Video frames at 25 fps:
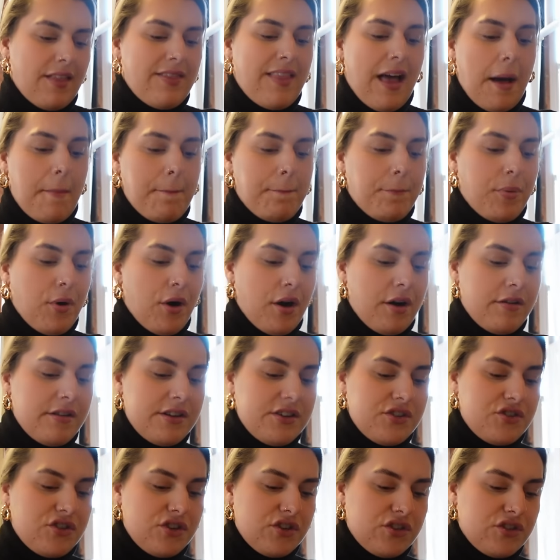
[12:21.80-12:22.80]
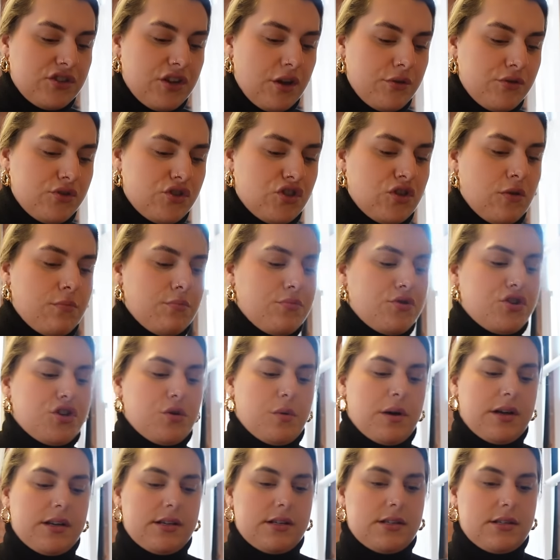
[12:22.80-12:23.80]
That butter is just so
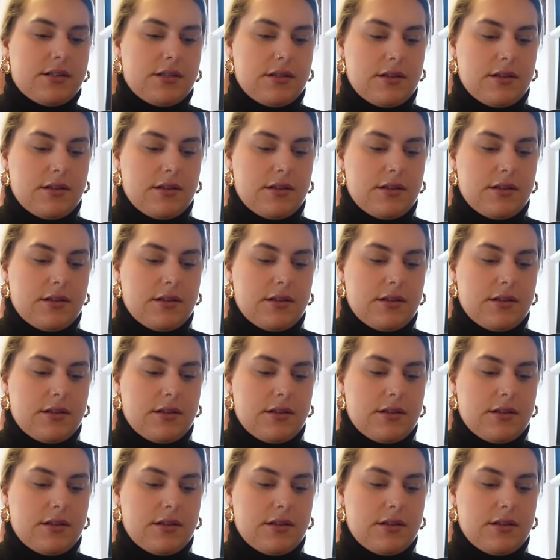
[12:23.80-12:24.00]
sumptuous.